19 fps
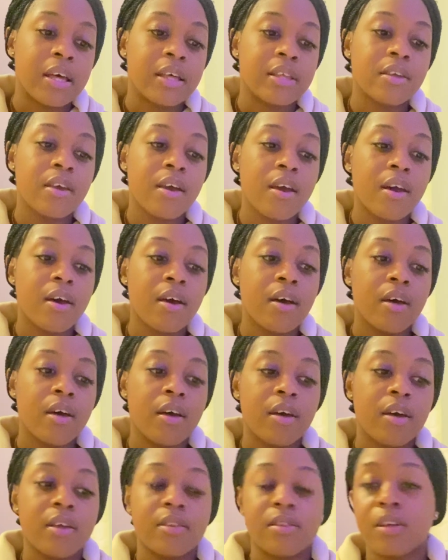
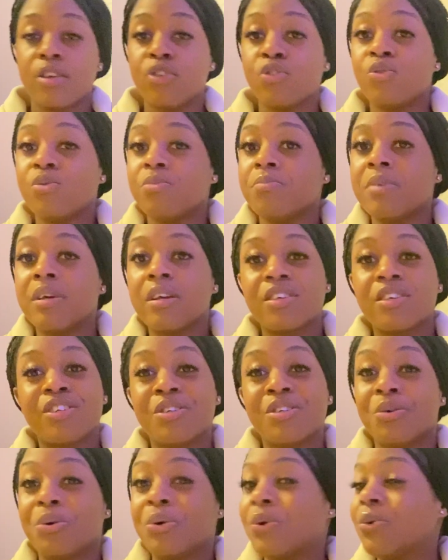Yeah, and then you make
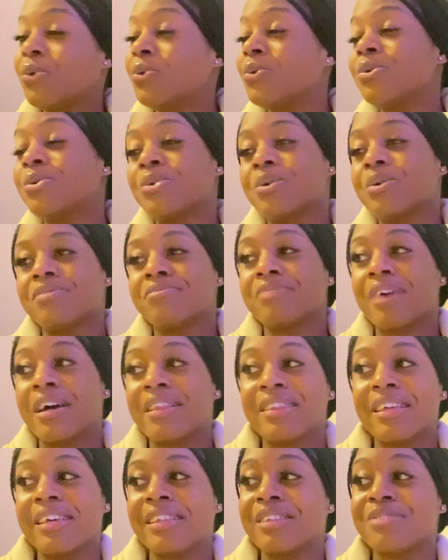oh, I
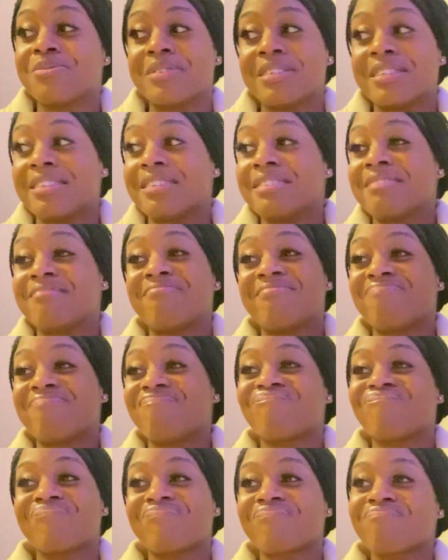think this one is
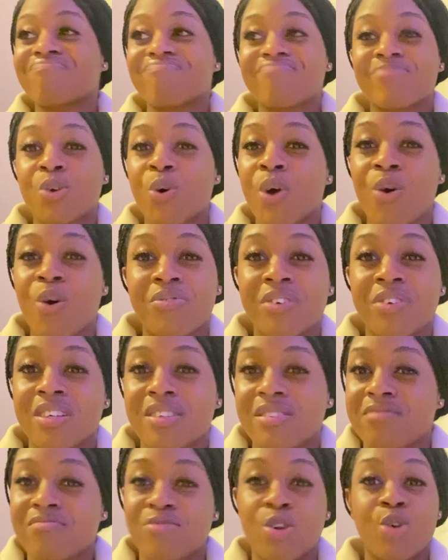quite obvious.
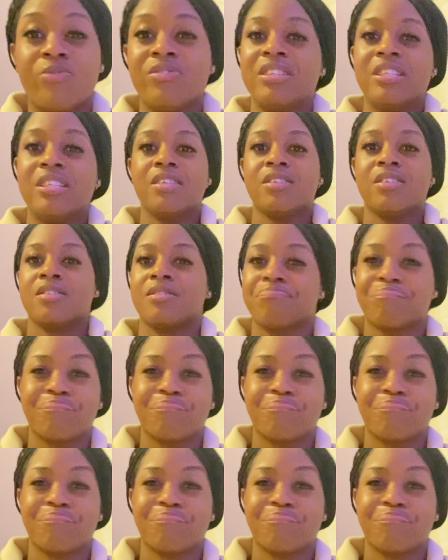COVID test.